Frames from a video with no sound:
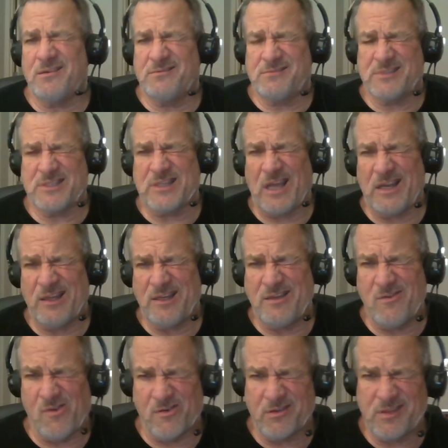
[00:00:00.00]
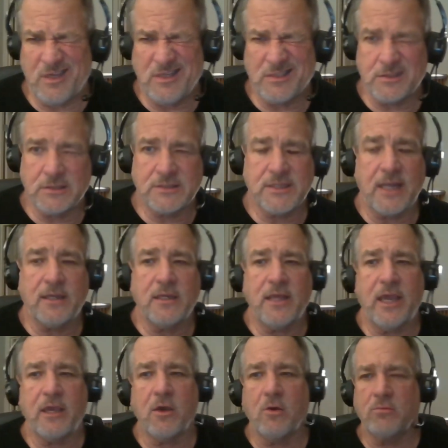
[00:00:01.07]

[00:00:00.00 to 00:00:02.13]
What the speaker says: slightly northeast of San Diego.